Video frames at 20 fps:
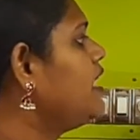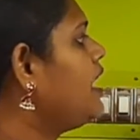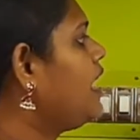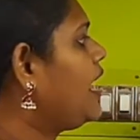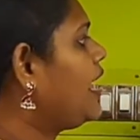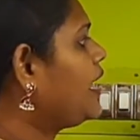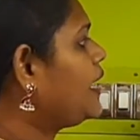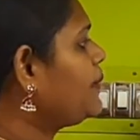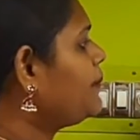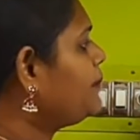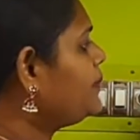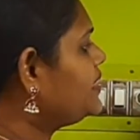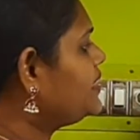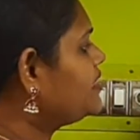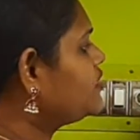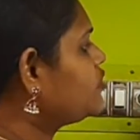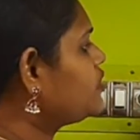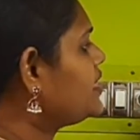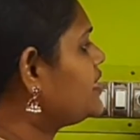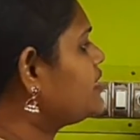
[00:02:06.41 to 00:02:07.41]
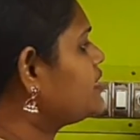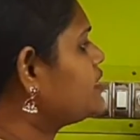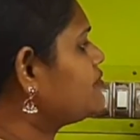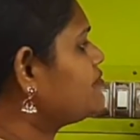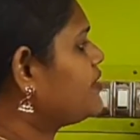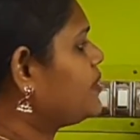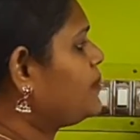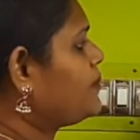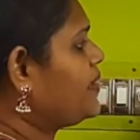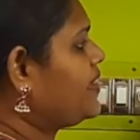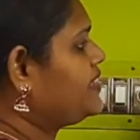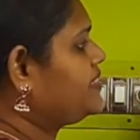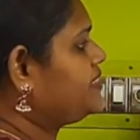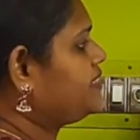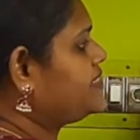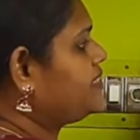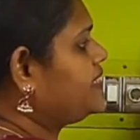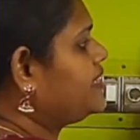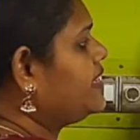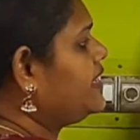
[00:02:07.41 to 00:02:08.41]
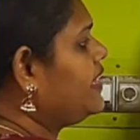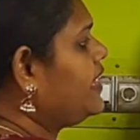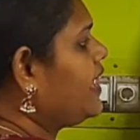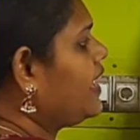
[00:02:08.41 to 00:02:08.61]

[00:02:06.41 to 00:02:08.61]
I purchased from yesterday.